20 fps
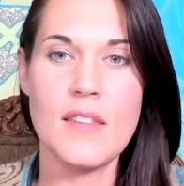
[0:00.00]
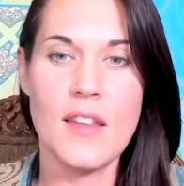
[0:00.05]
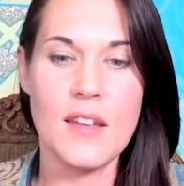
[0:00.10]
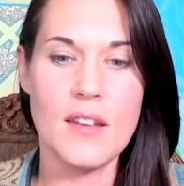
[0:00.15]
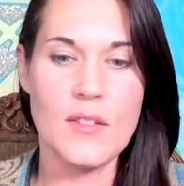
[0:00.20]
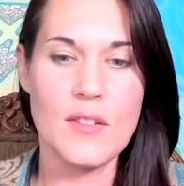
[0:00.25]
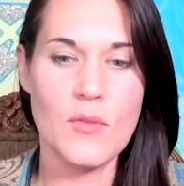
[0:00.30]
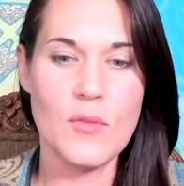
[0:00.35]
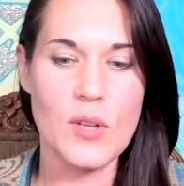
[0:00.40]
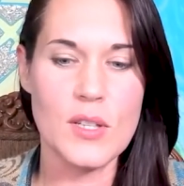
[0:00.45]

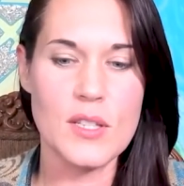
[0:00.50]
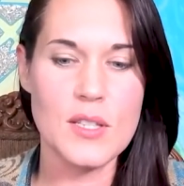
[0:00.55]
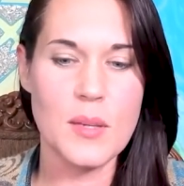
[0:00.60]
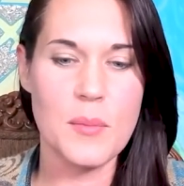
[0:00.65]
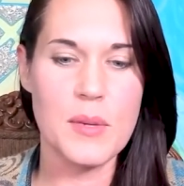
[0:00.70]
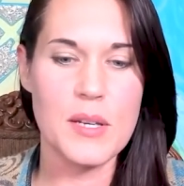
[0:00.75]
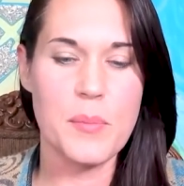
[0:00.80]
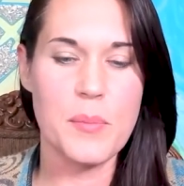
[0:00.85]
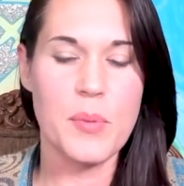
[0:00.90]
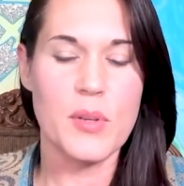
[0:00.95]
then when
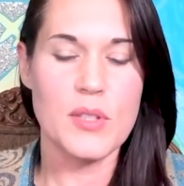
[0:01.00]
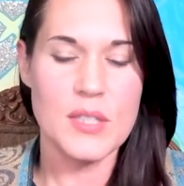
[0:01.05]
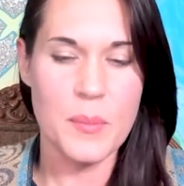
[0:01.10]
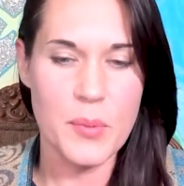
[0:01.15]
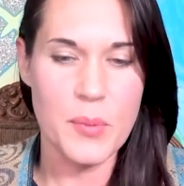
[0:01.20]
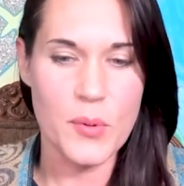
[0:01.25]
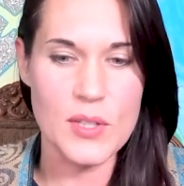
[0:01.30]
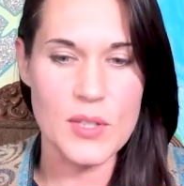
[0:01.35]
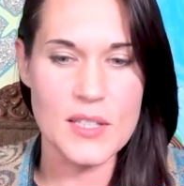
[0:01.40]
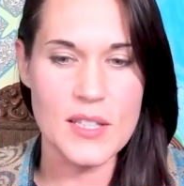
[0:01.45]
somebody puts
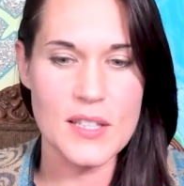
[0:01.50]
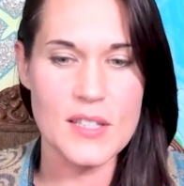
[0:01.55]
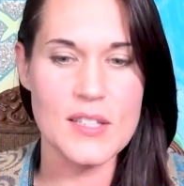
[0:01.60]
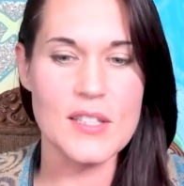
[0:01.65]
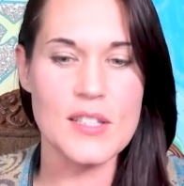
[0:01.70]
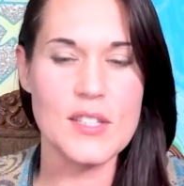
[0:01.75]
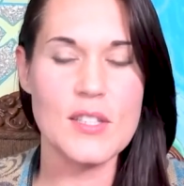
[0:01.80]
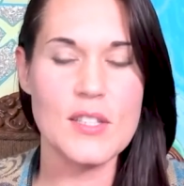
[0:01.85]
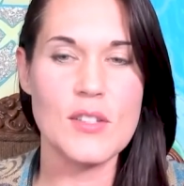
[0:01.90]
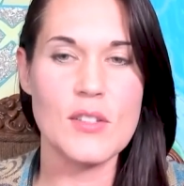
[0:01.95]
up a
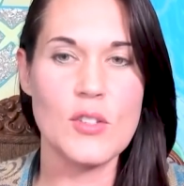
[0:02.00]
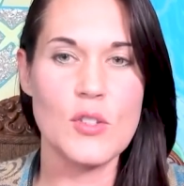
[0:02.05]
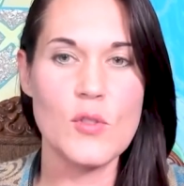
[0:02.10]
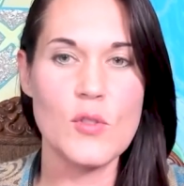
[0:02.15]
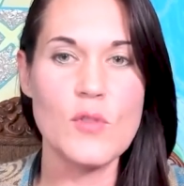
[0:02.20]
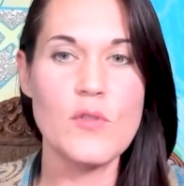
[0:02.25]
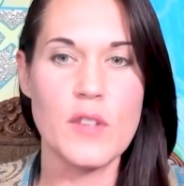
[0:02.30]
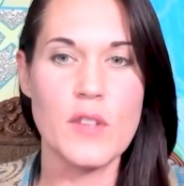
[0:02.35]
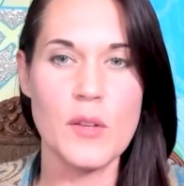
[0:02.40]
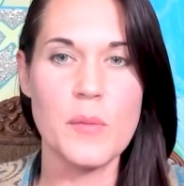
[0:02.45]
resistance
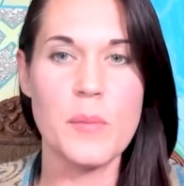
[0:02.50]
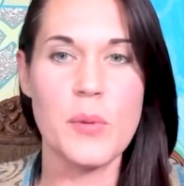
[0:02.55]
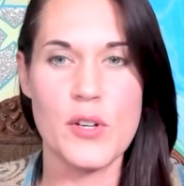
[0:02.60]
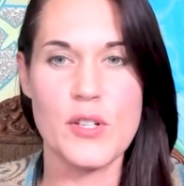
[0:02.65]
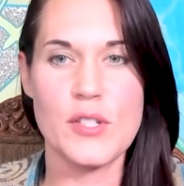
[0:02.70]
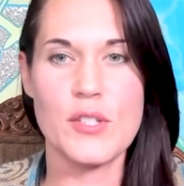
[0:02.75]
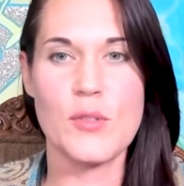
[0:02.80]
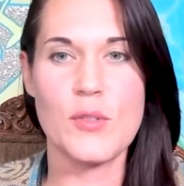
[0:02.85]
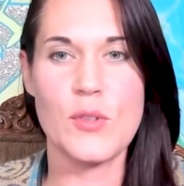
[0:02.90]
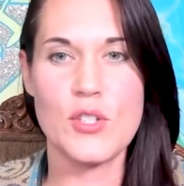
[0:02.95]
you feel
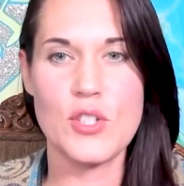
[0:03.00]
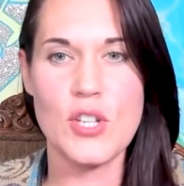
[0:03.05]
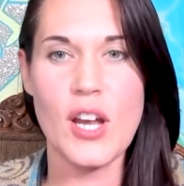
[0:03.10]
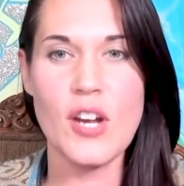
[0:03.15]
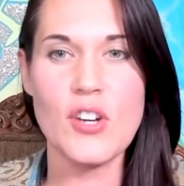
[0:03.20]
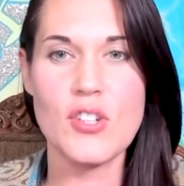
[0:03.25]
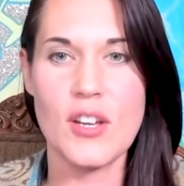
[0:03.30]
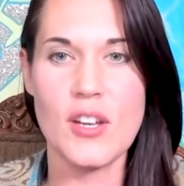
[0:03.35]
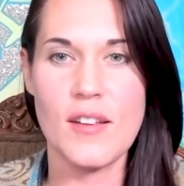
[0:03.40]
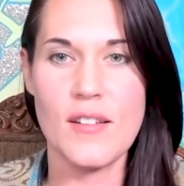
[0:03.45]
personal
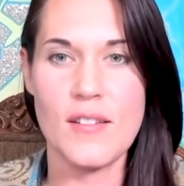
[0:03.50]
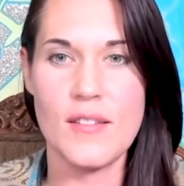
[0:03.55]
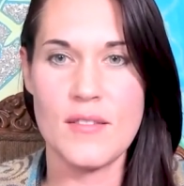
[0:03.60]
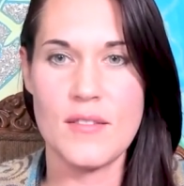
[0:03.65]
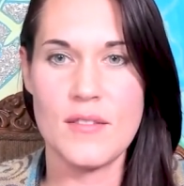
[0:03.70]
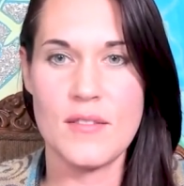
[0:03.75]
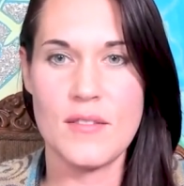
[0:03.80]
rejection